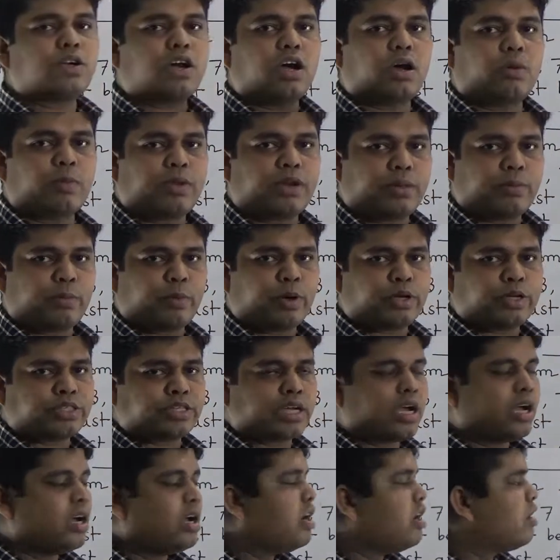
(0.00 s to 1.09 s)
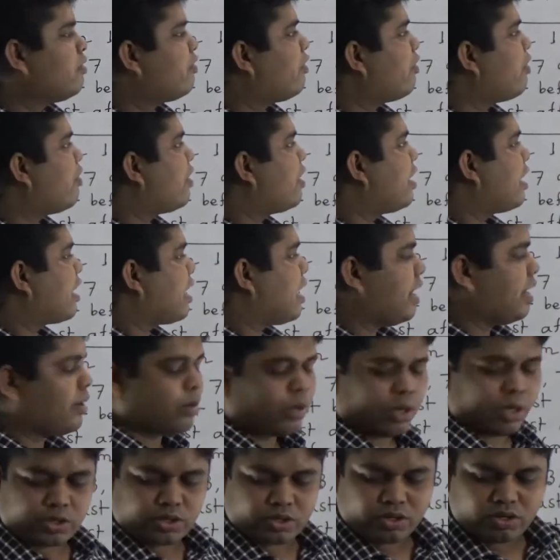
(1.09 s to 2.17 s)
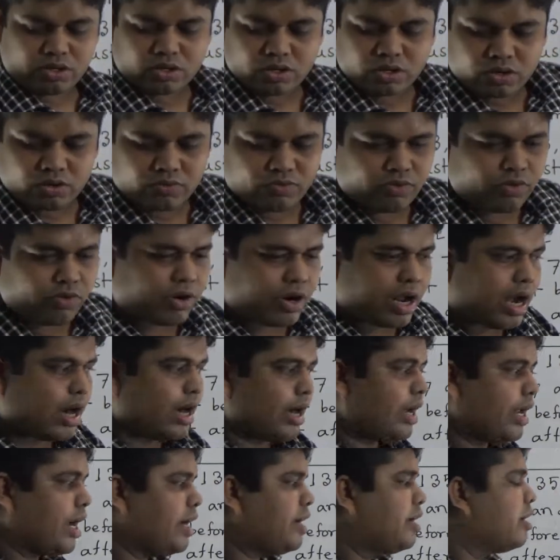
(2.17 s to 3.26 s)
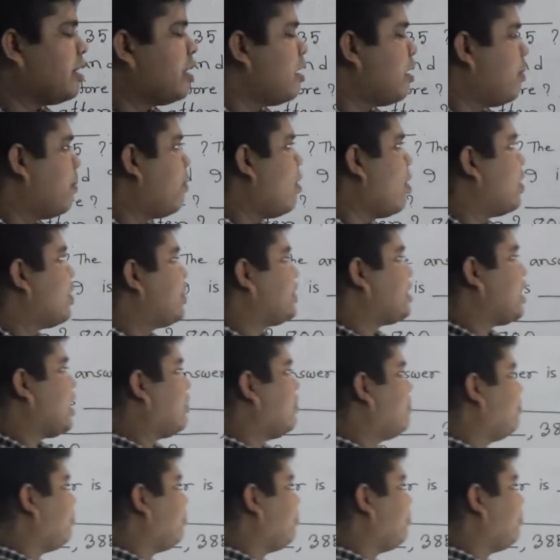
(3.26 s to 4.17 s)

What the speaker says: how many paisa? 4 Taka equal to 400 paisa.